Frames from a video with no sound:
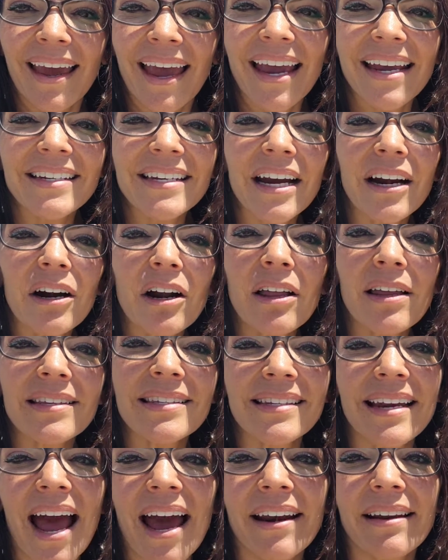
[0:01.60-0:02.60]
Hey
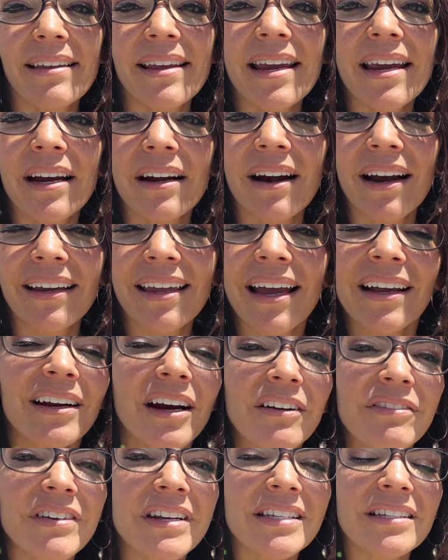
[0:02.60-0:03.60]
Daryl, it's Nathalie here at
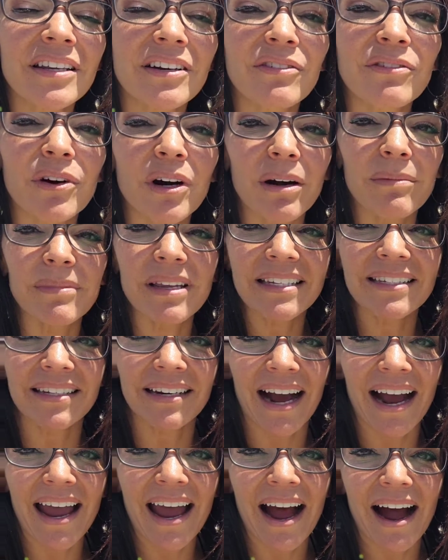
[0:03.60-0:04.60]
Ken Garff Nissan of Orem.
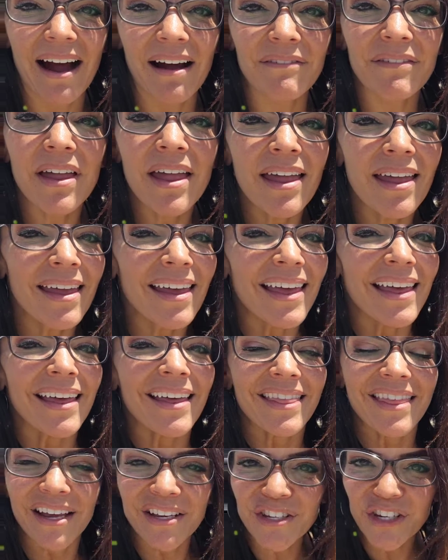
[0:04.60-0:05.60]
Listen, I have
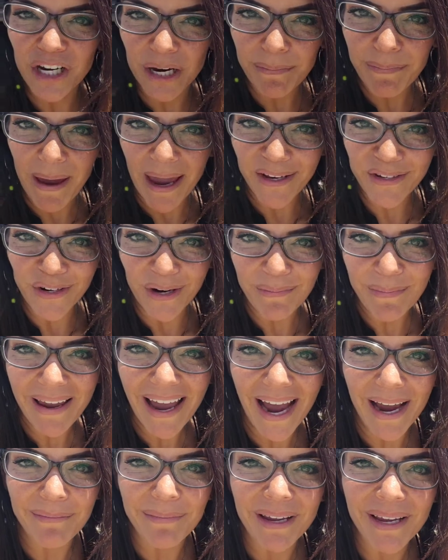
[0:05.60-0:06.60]
the Jeep Patriot
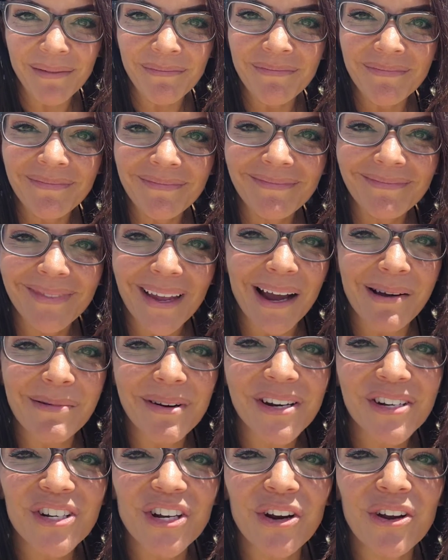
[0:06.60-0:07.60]
behind me. I'm
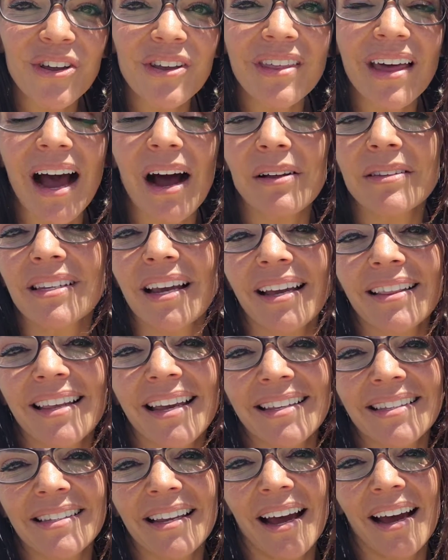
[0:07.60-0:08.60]
gonna show you the outside,
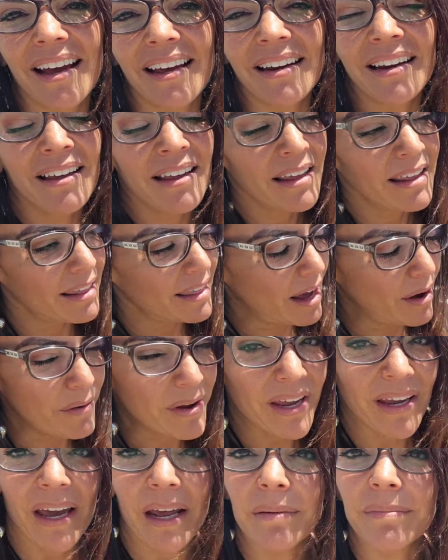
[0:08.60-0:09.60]
the inside.
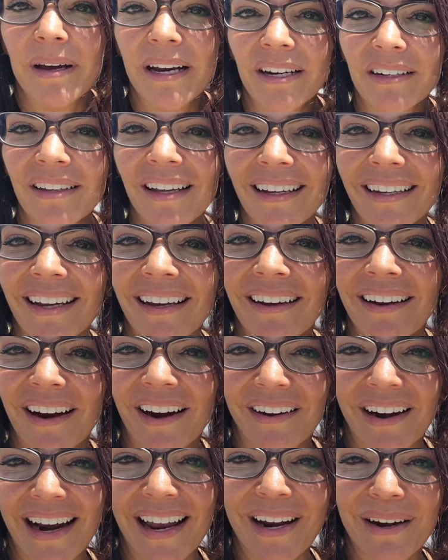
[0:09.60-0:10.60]
That way you get a better look.
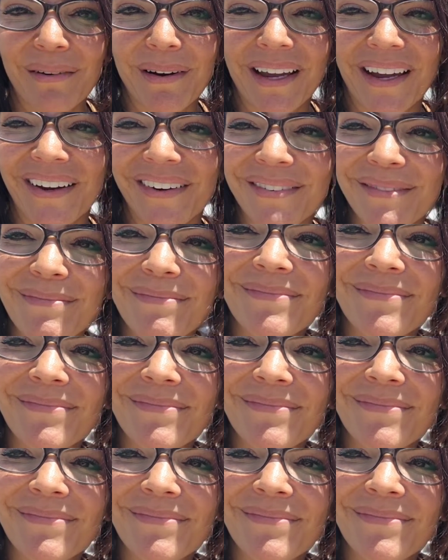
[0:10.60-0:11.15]
All right, here we go.